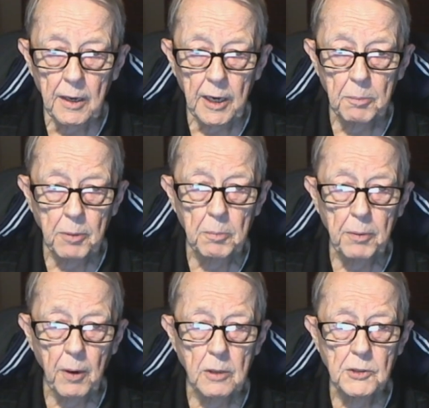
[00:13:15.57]
He
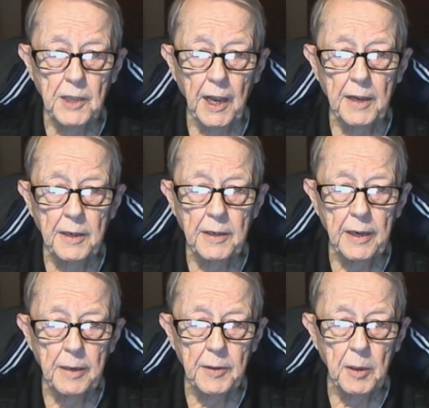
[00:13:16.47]
proposed that in,
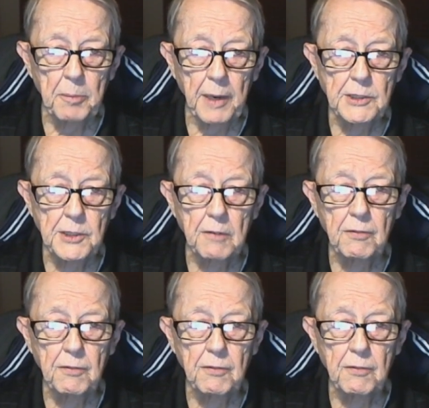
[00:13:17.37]
in, the basic